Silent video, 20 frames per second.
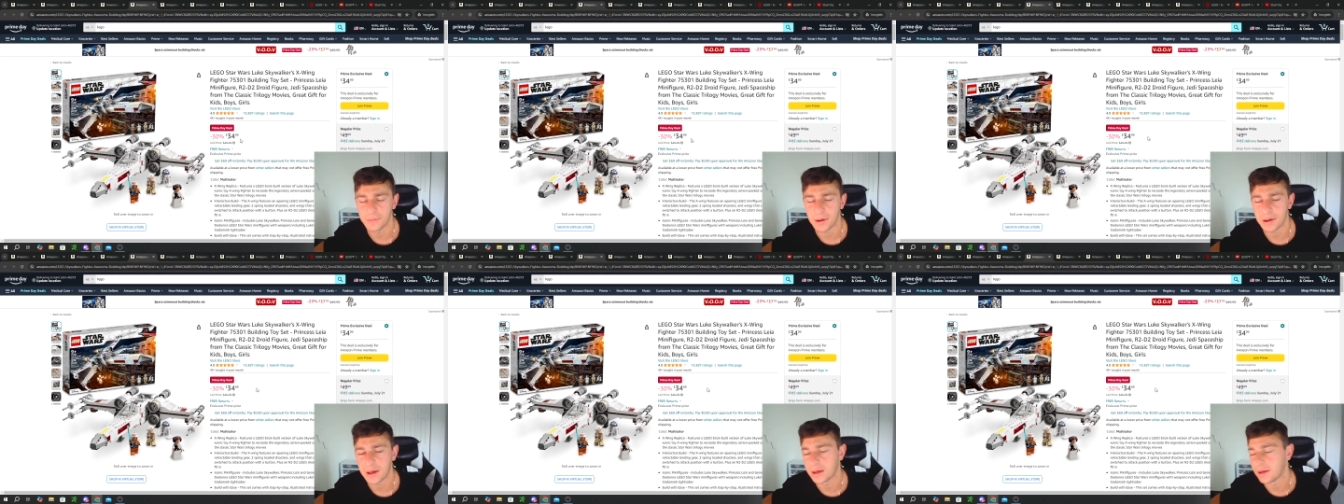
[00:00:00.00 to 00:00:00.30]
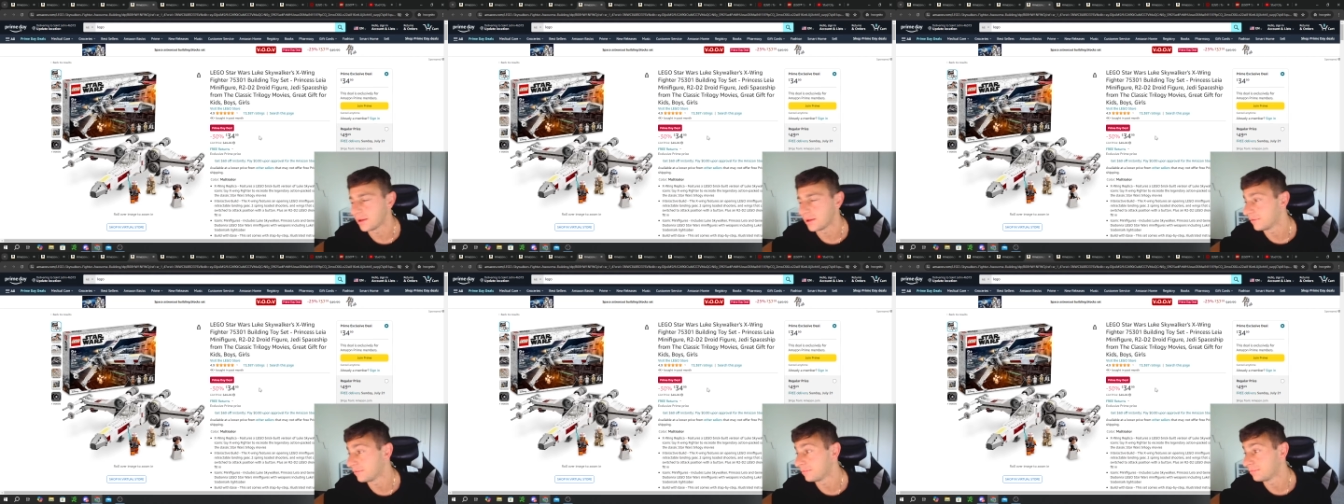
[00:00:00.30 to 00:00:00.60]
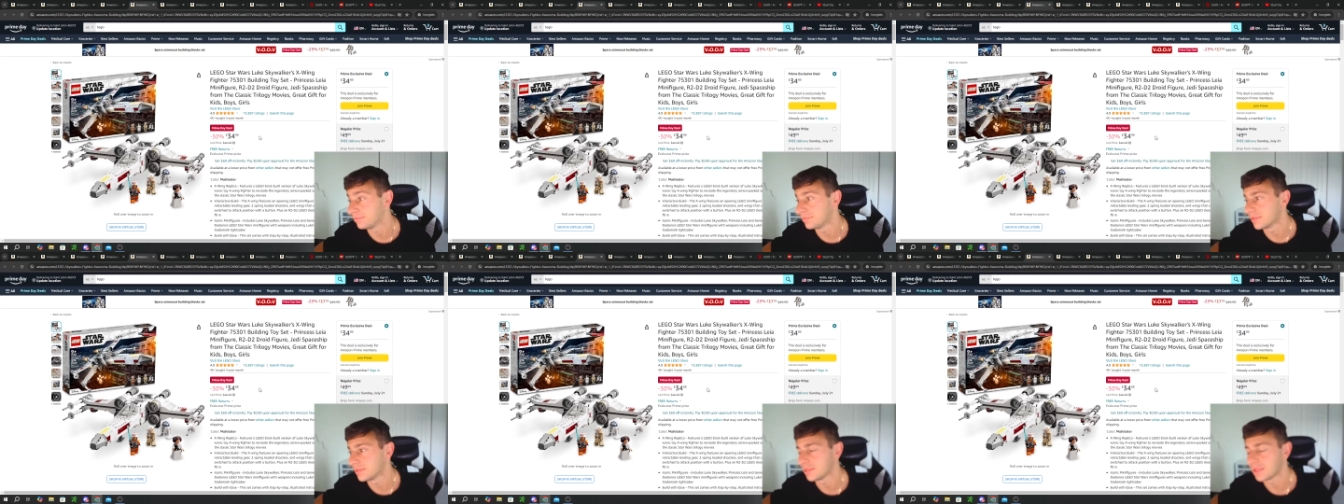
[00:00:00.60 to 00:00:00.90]
uh,
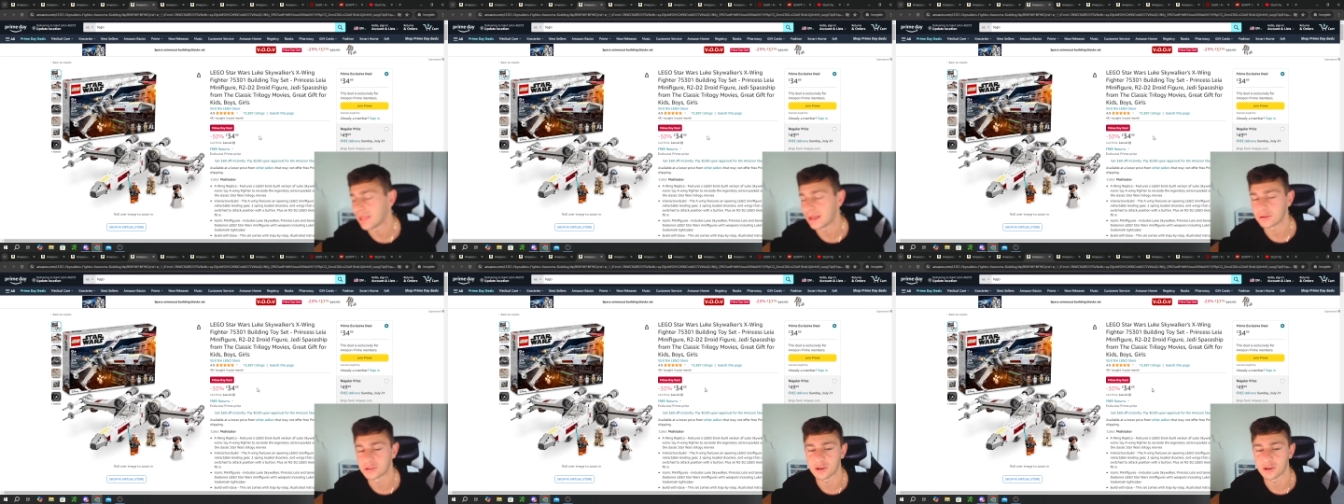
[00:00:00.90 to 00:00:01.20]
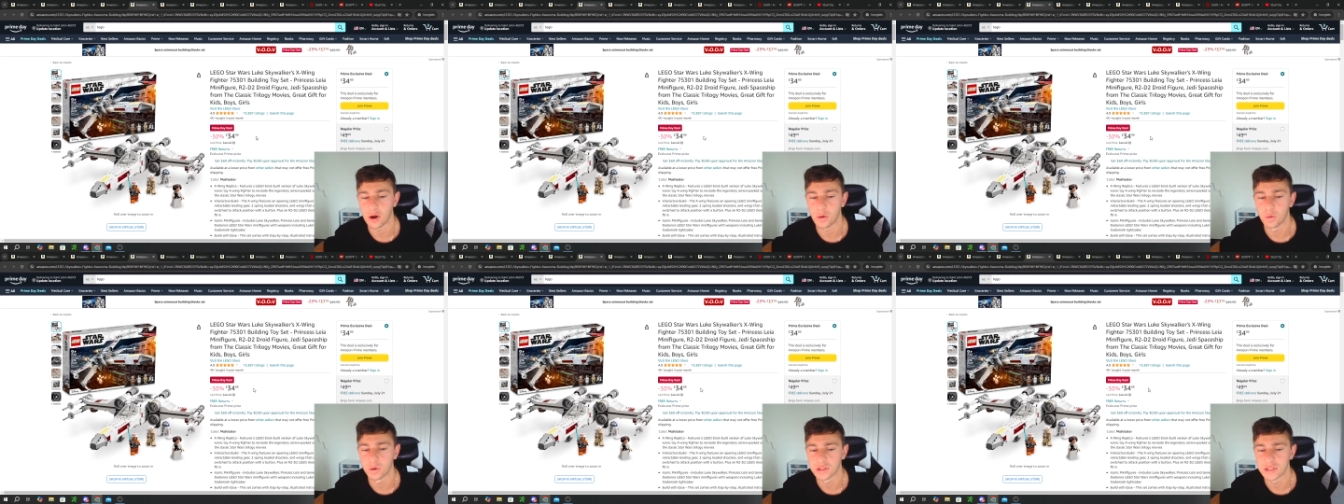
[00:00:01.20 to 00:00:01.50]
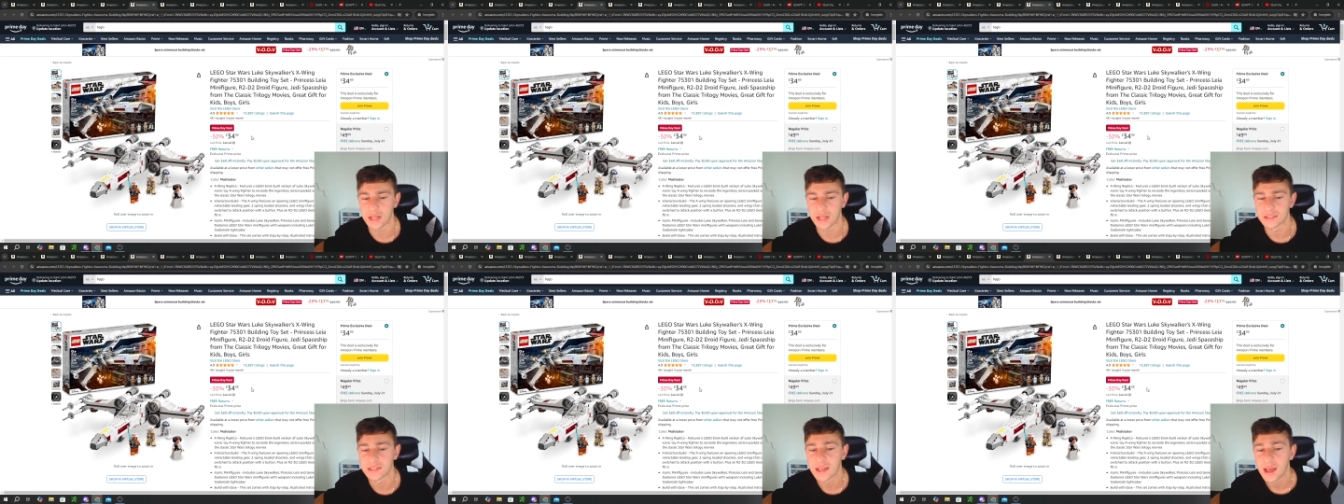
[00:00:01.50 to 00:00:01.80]
Lego Star Wars
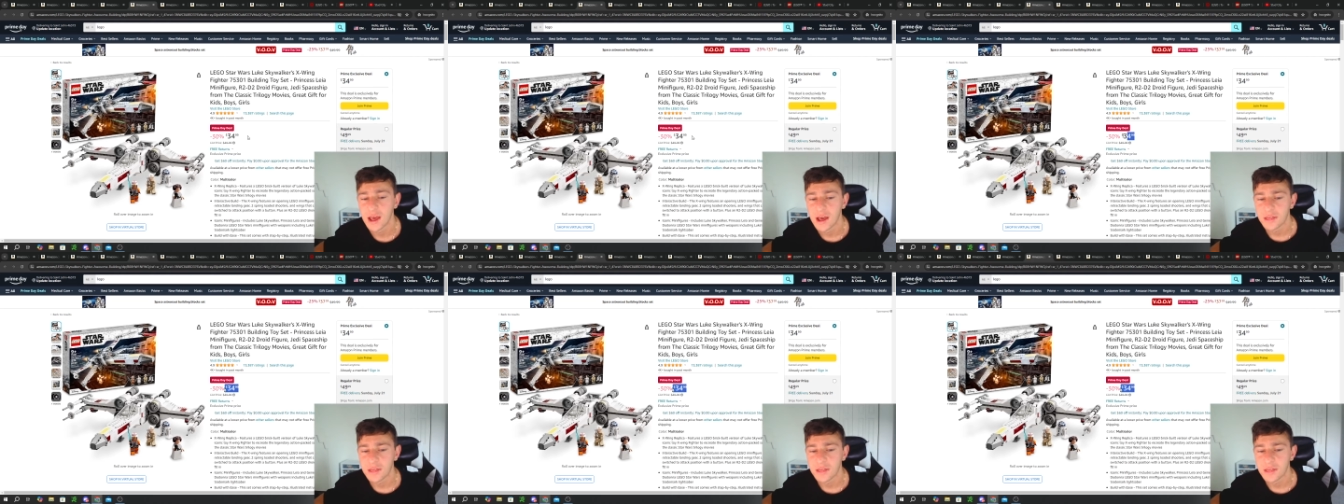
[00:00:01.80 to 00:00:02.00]
sets.